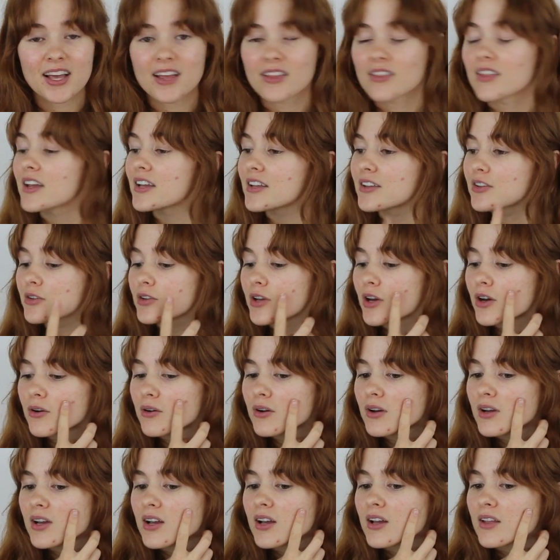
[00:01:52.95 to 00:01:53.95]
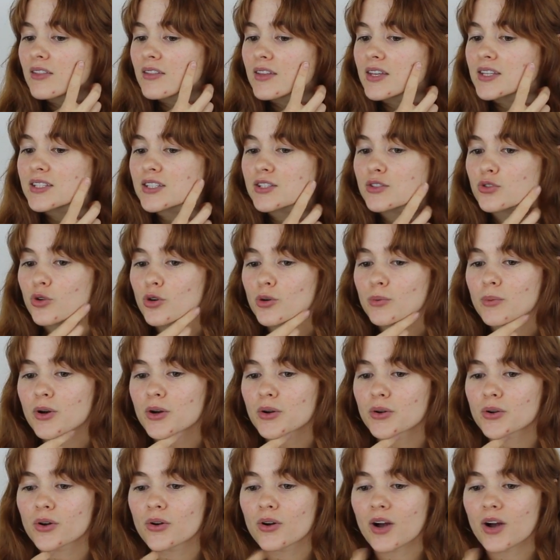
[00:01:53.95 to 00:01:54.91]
like, you know, this is hormonal.